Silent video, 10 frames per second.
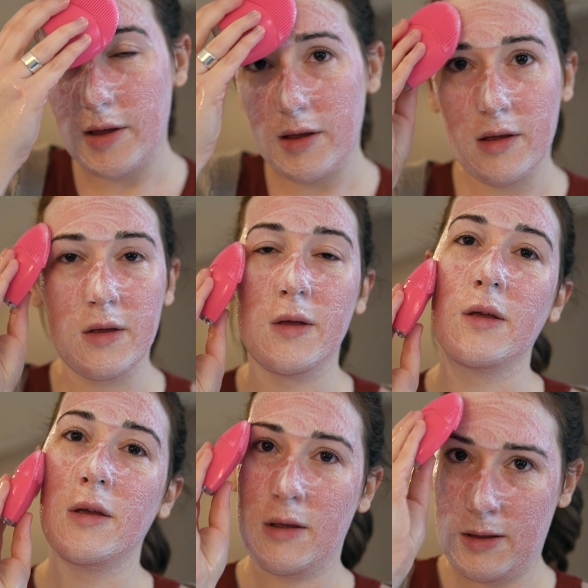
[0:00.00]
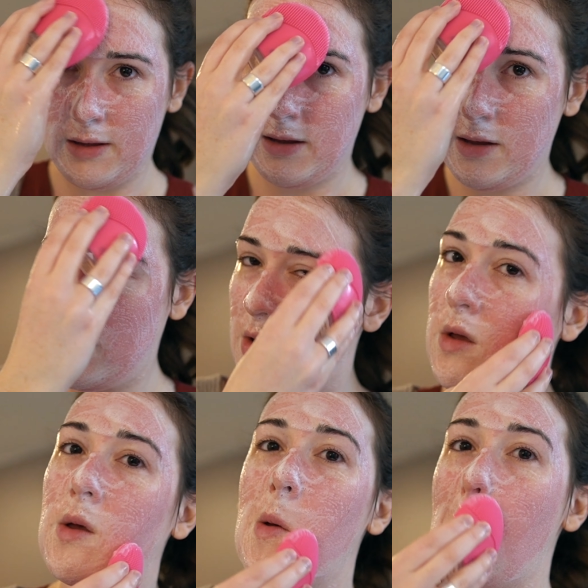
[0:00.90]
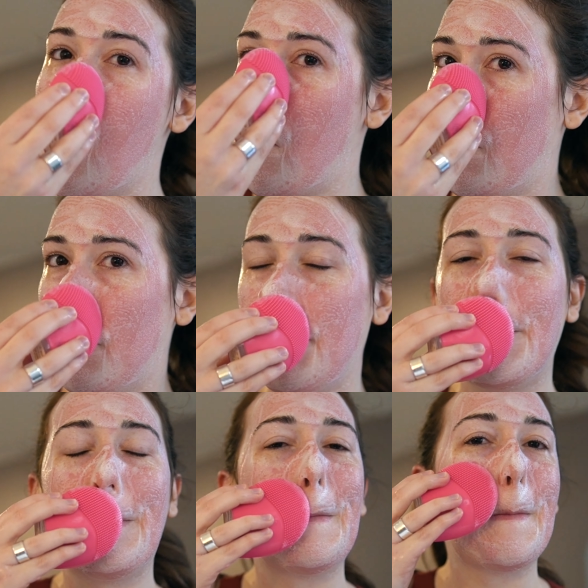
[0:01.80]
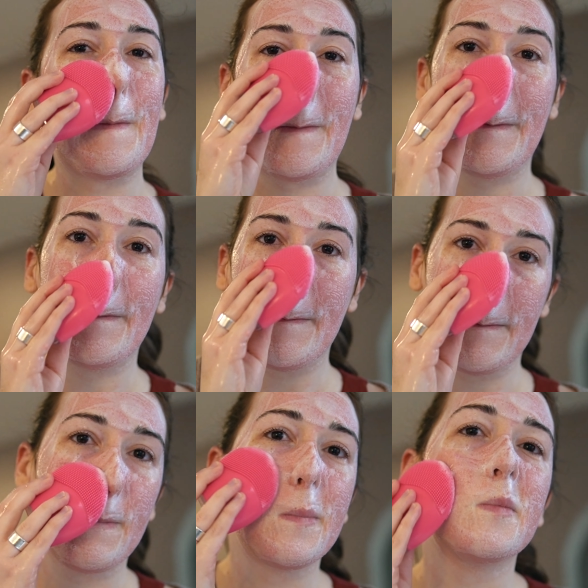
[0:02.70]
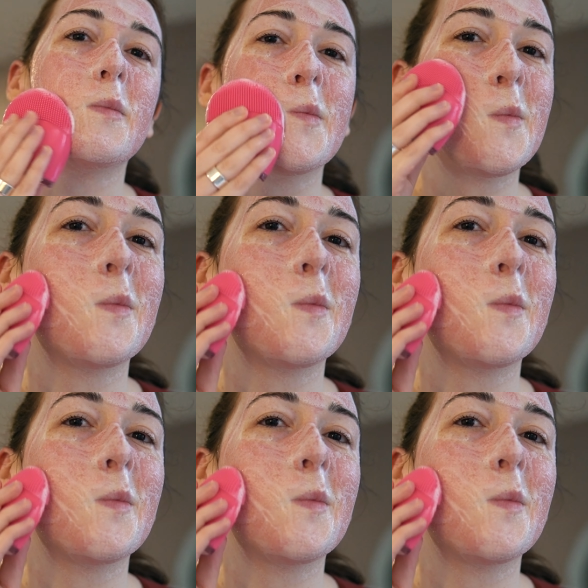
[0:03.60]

my makeup off. And I think this is absolutely brilliant. I've noticed a